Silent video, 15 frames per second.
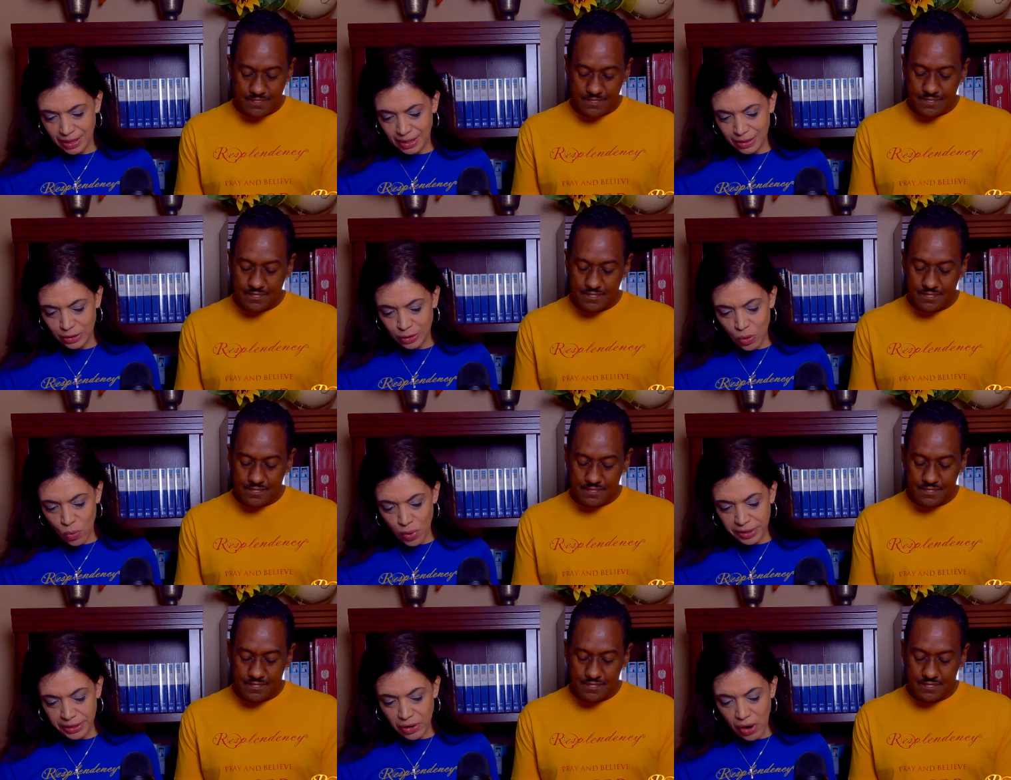Speaker 1: So
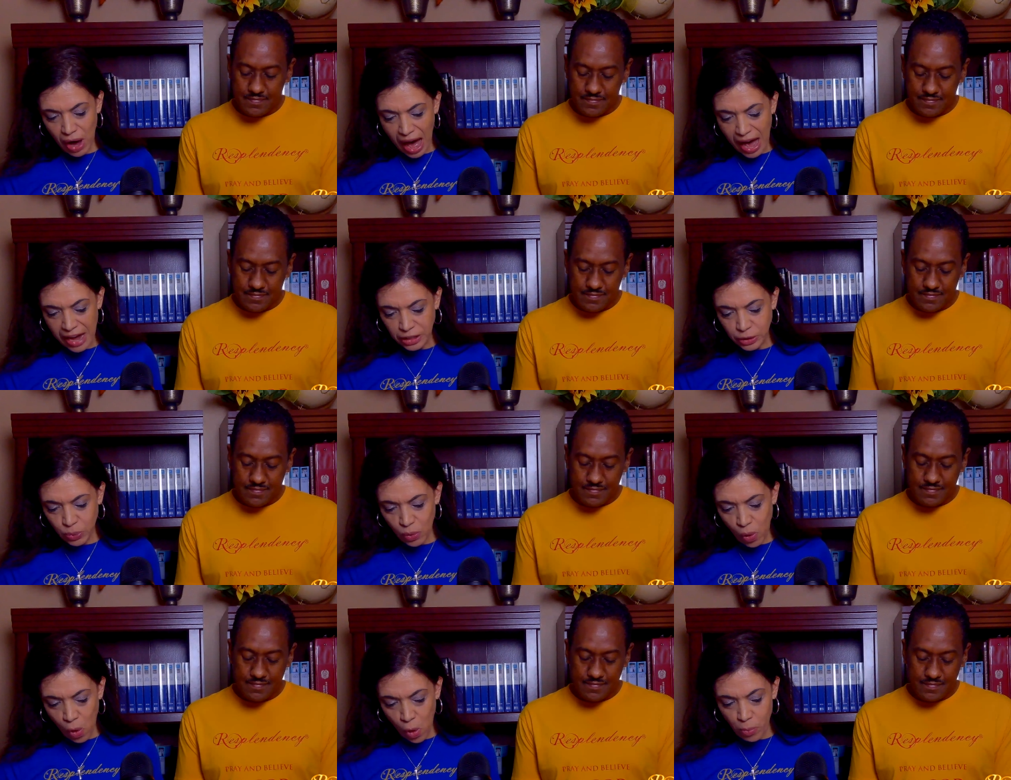when their eyes were
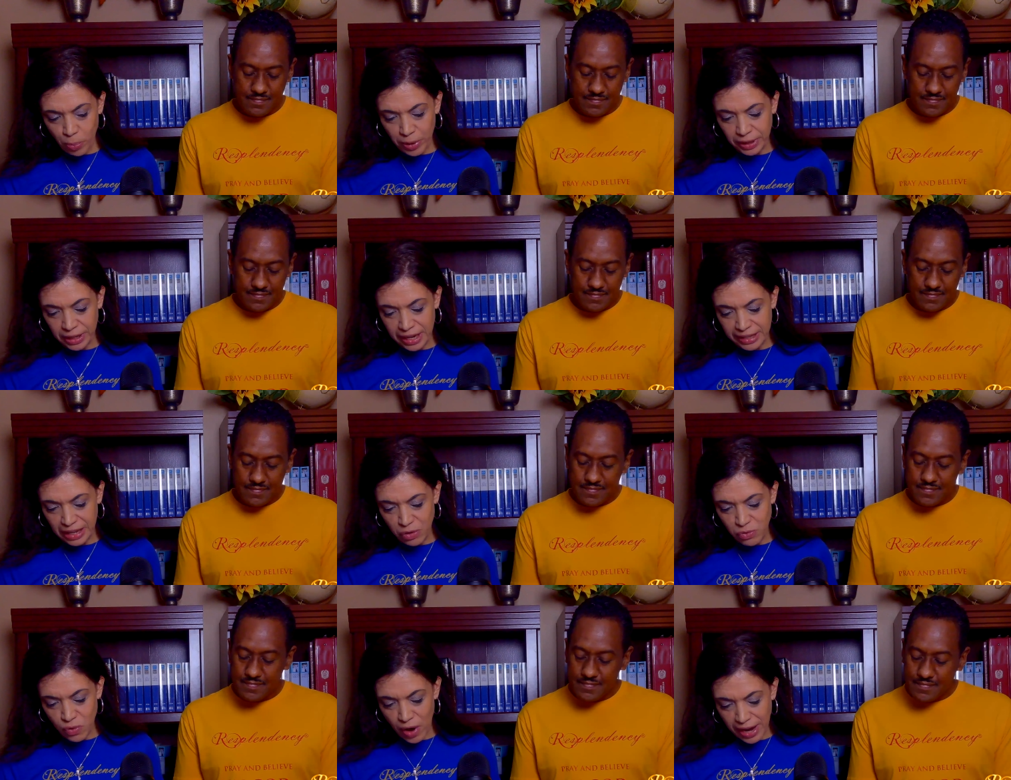open and they
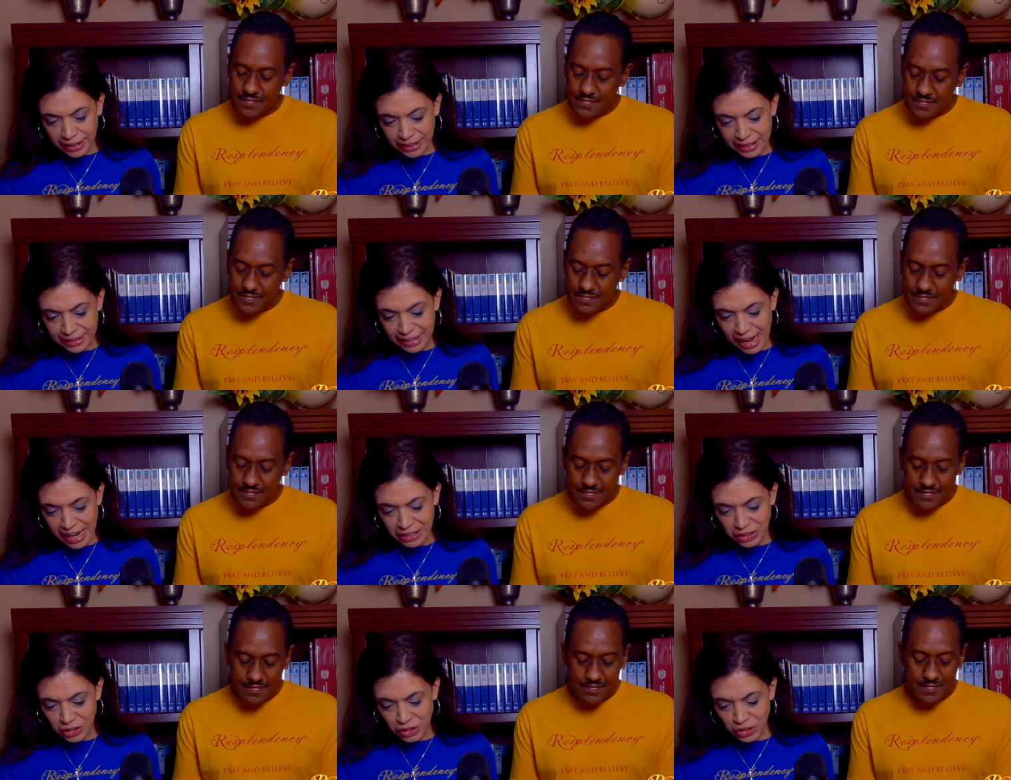
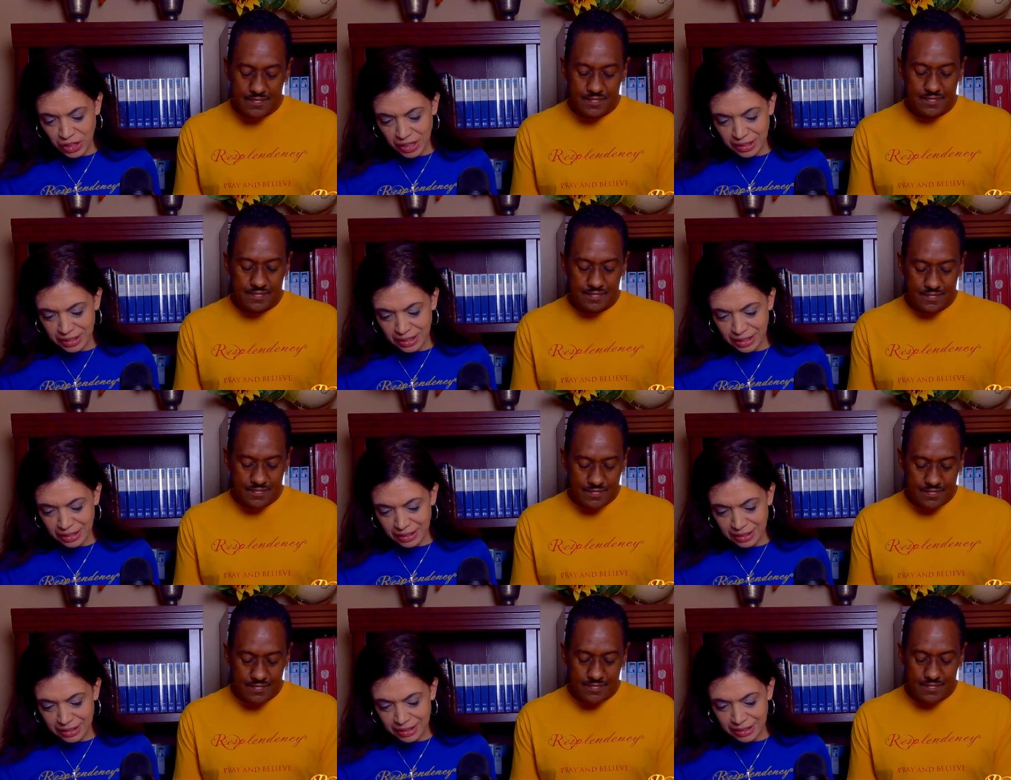recognized
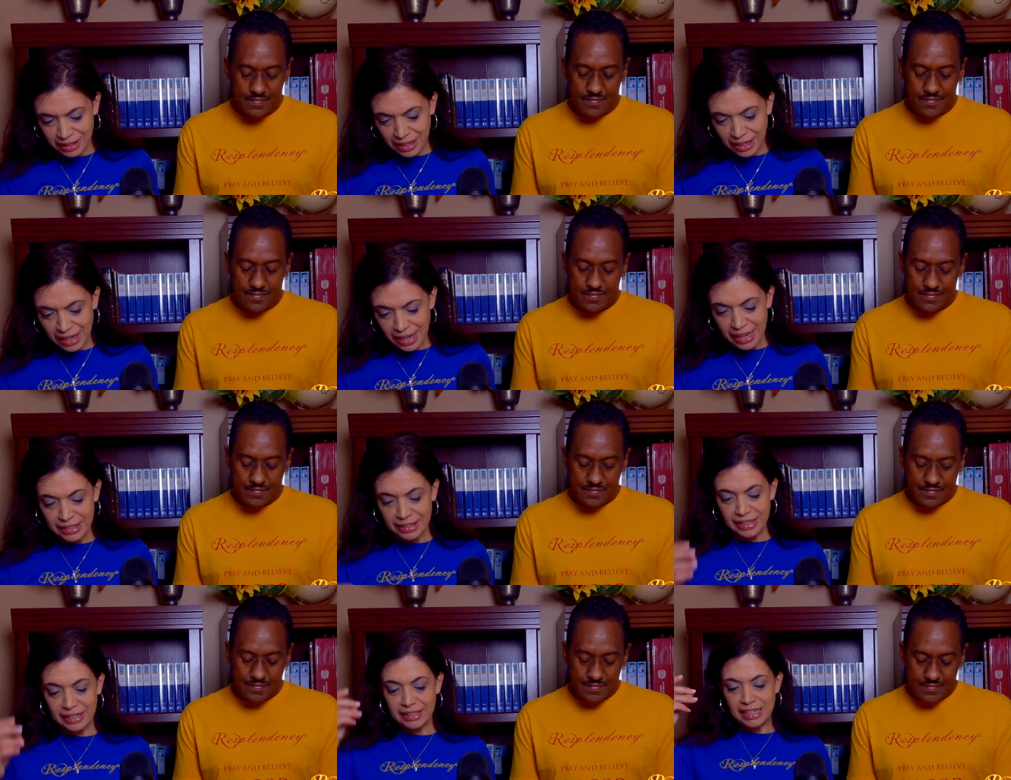Jesus, it
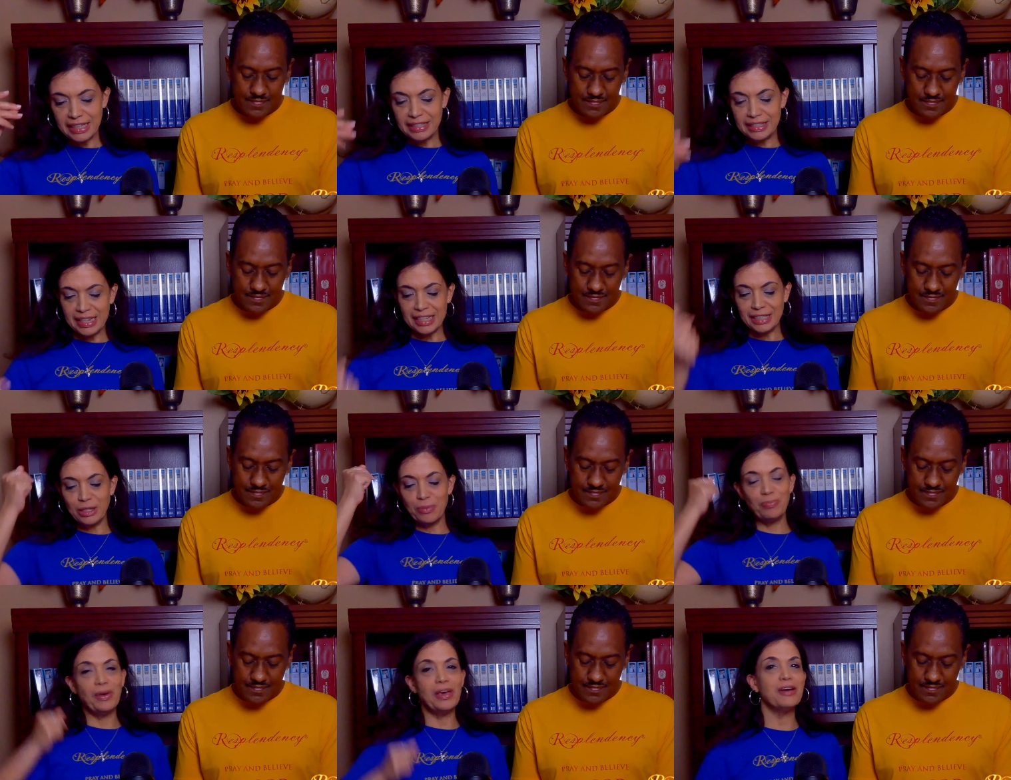says he
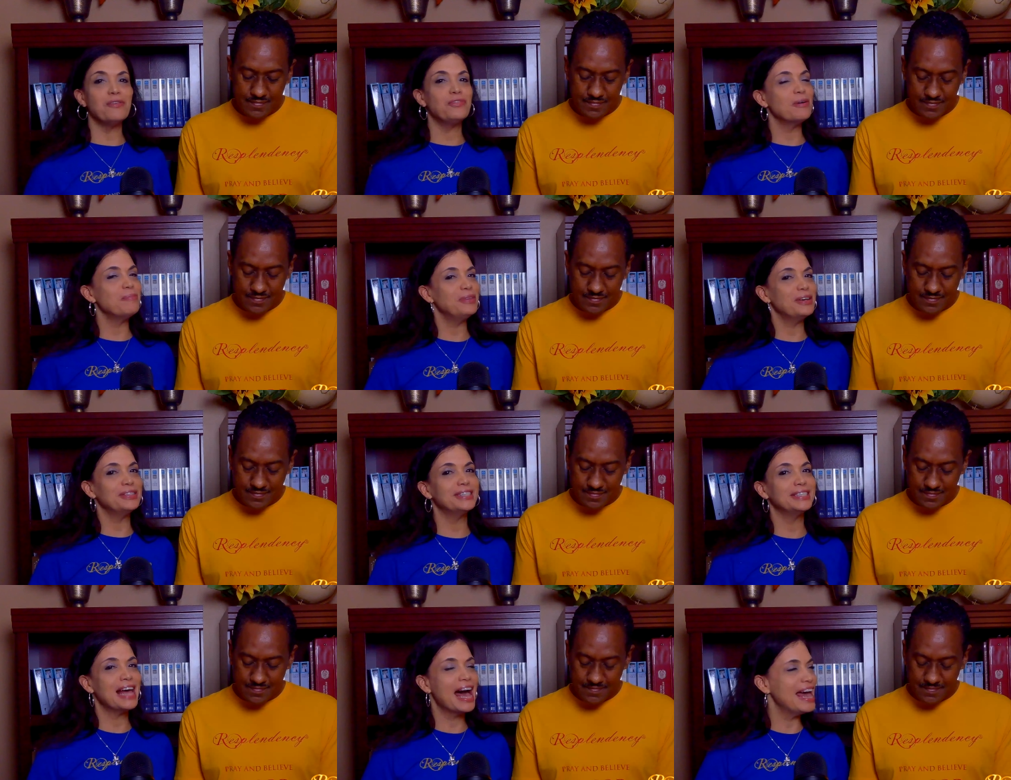disappeared from their
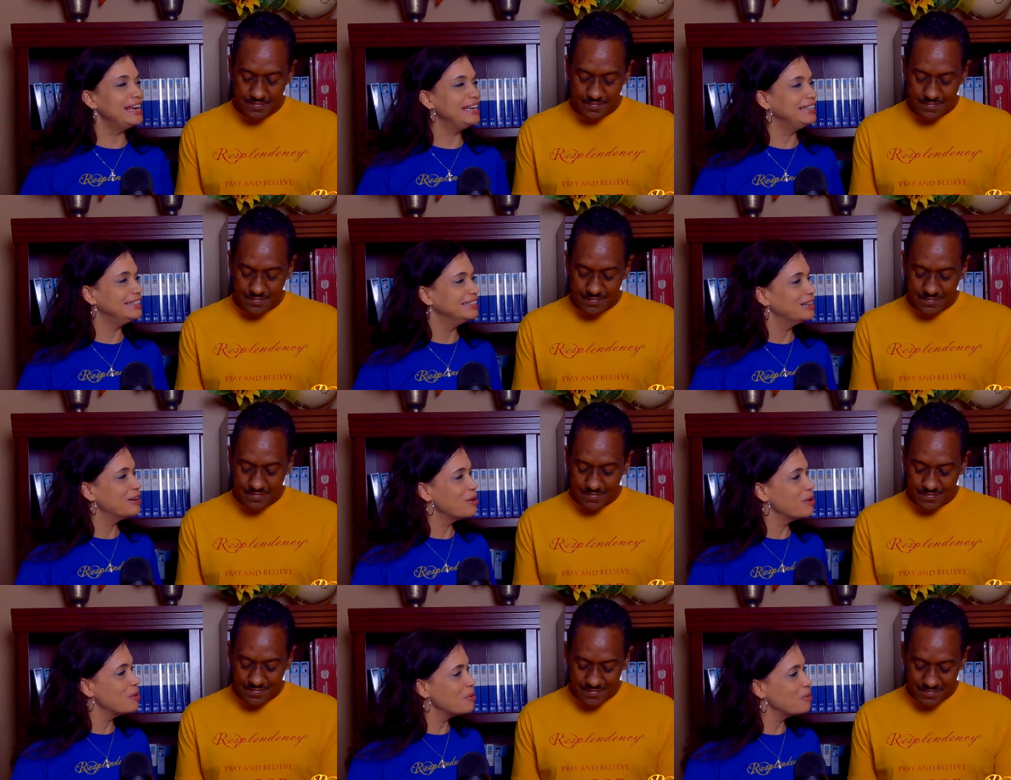sight.
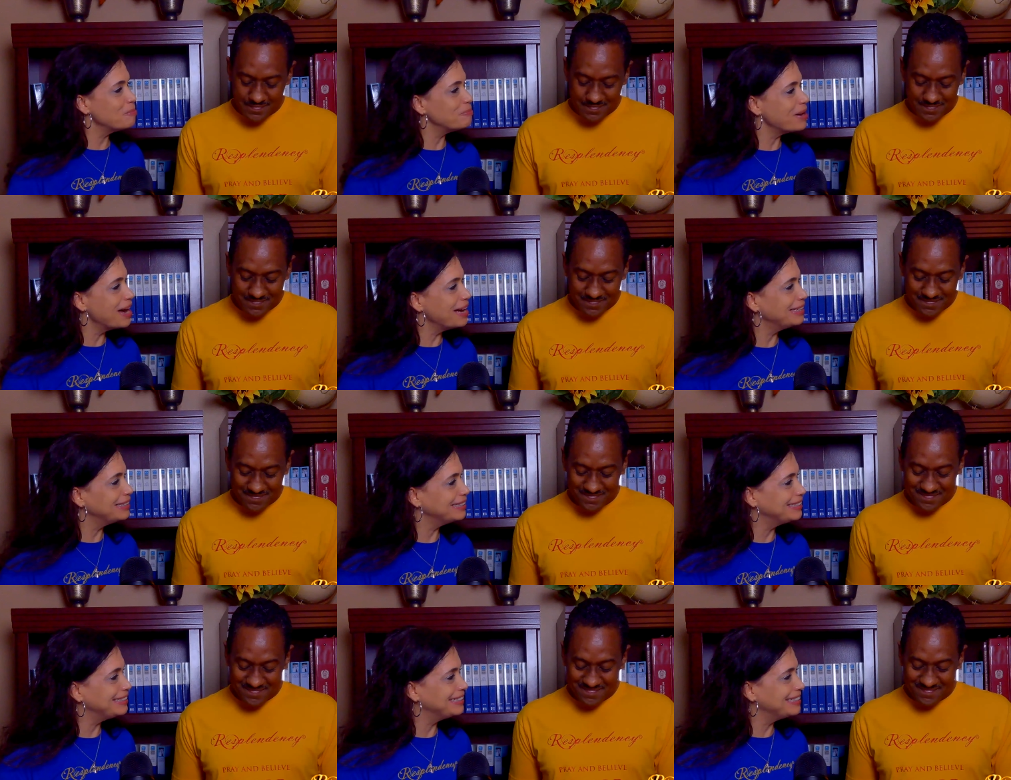Oh my
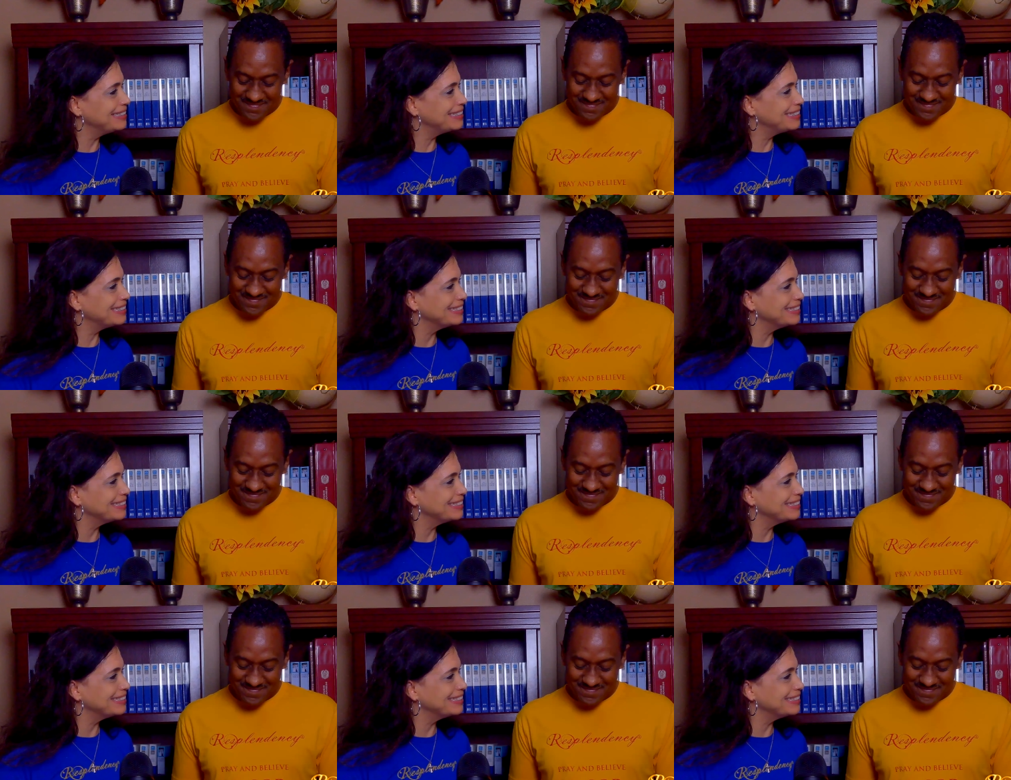goodness.